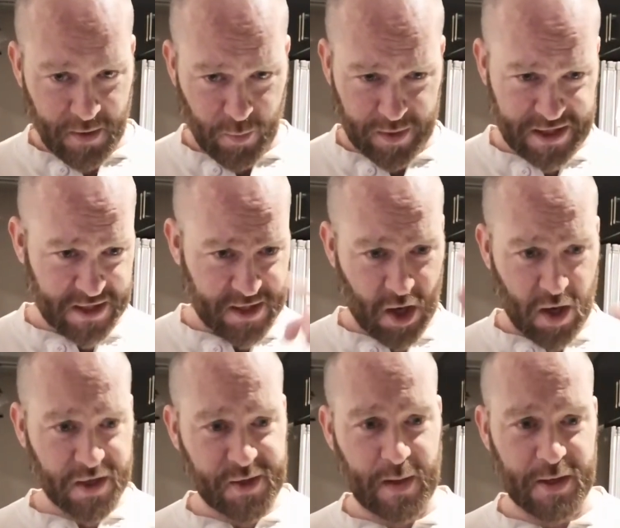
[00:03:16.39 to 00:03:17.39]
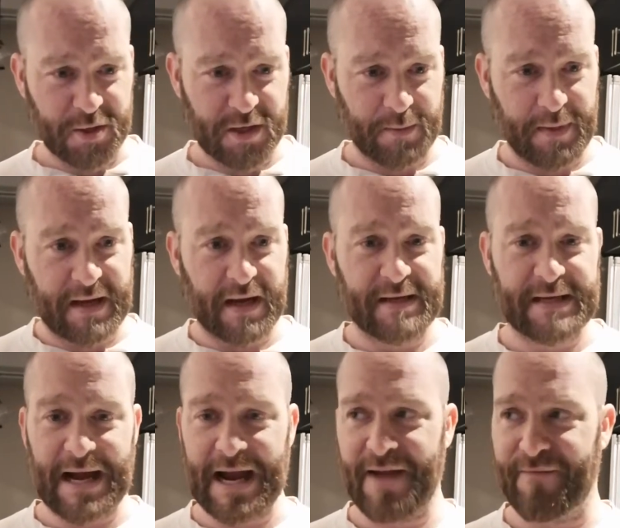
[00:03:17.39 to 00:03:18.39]
which is also interesting because
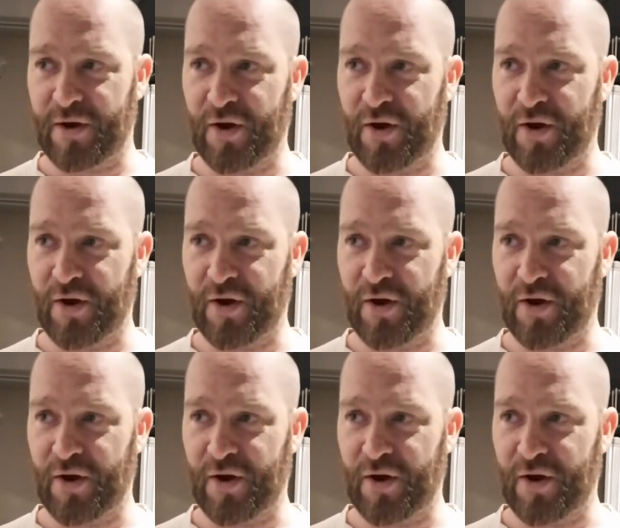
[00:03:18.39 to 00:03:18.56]
I have a